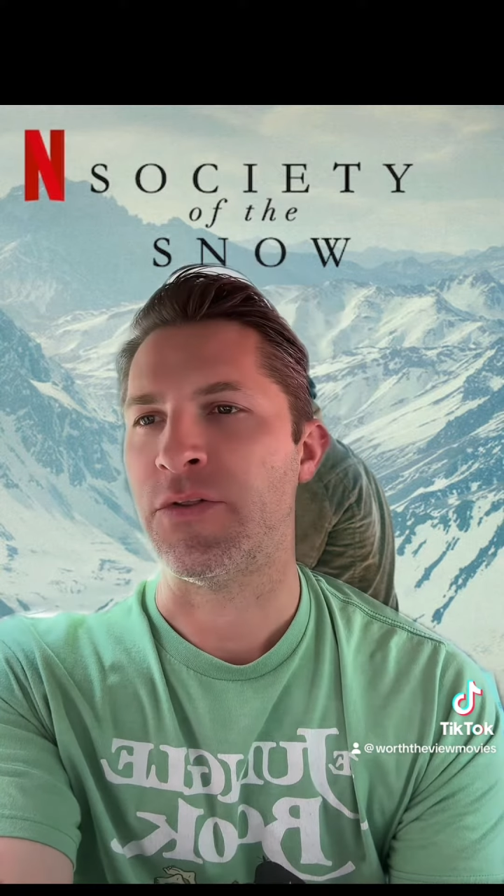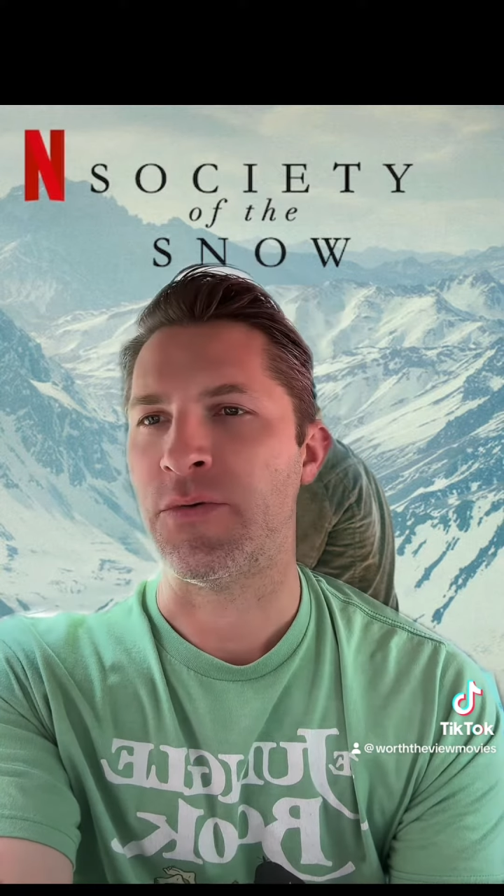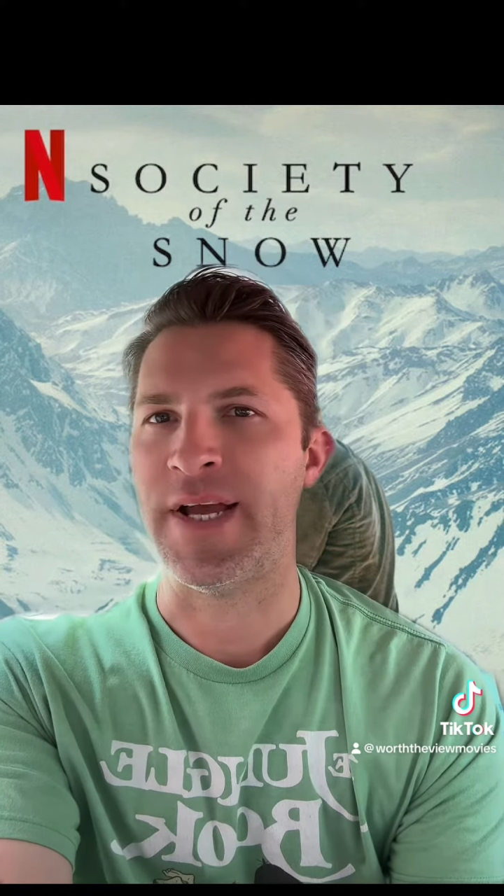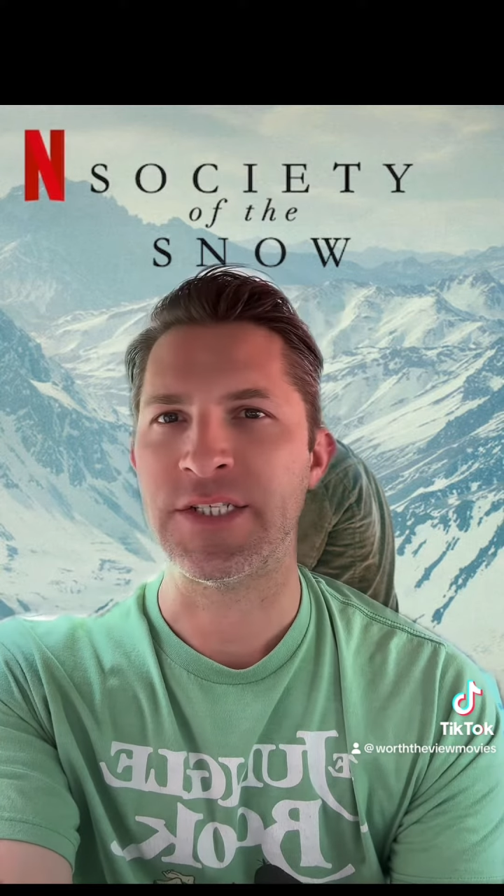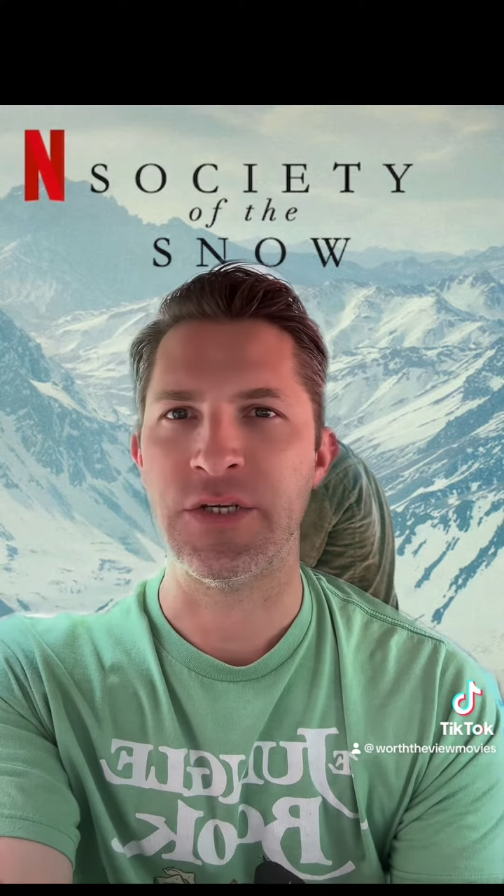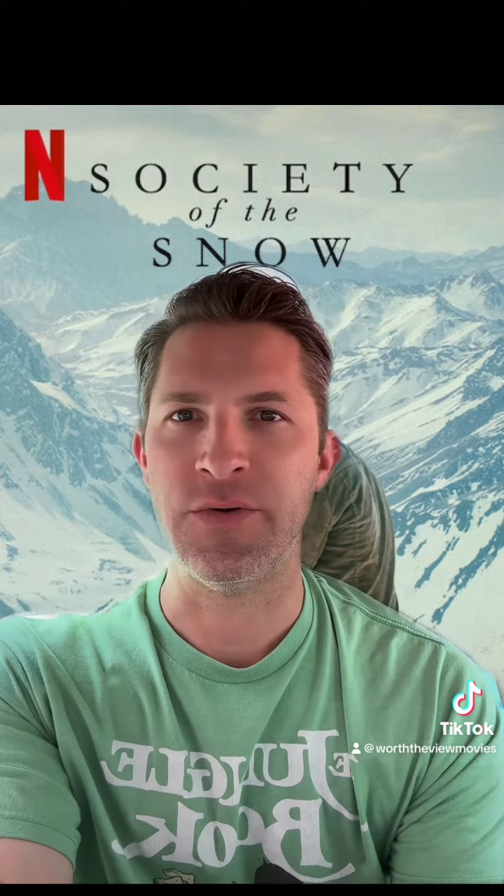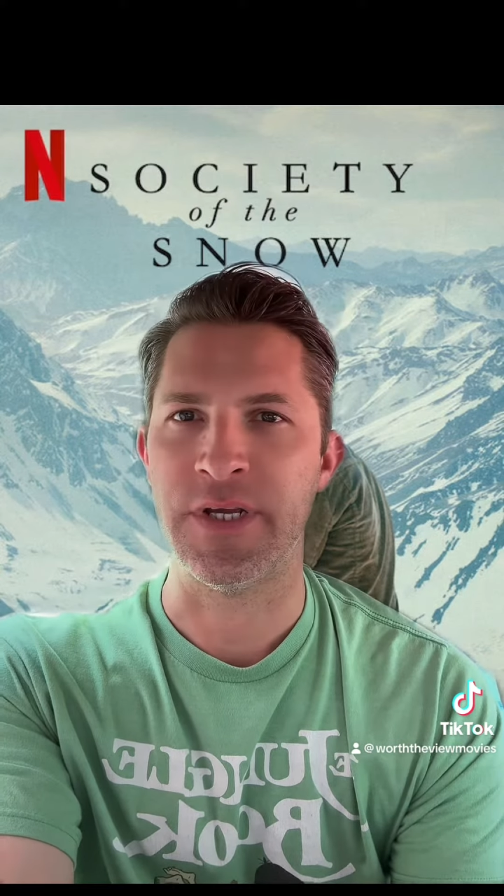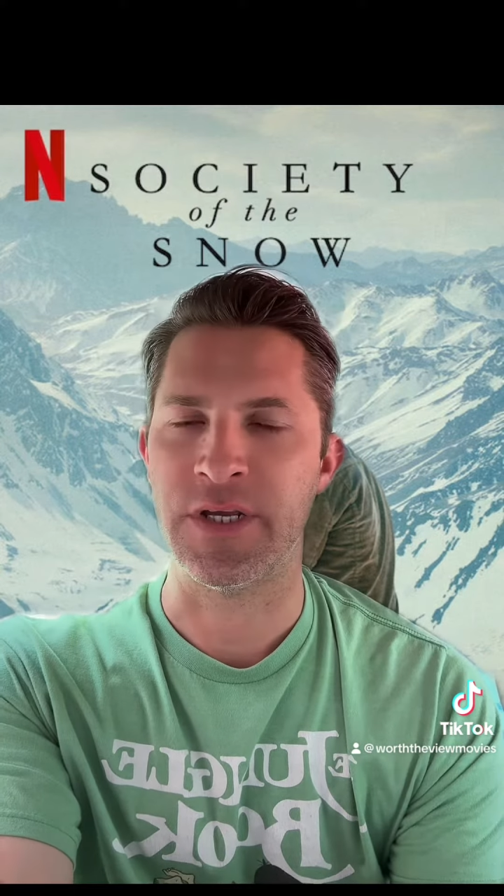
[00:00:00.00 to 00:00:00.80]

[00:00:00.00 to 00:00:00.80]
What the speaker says: rescuing,